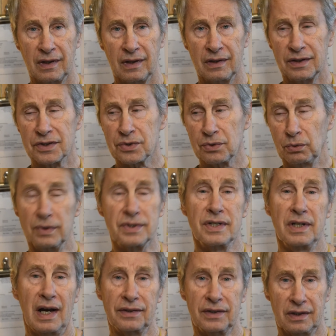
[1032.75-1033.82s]
This was
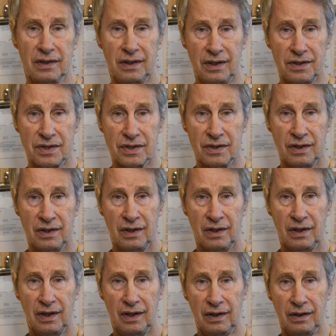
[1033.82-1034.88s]
not the case
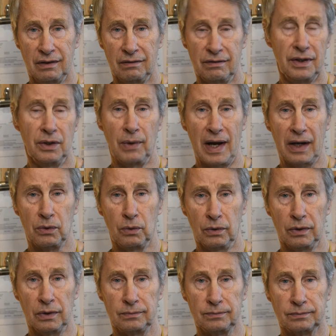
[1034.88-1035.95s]
in the Iraq
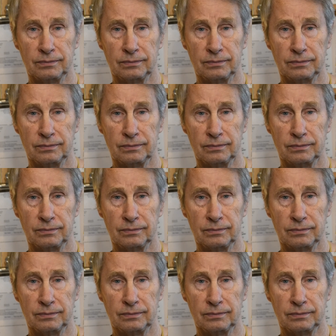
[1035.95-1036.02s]
War.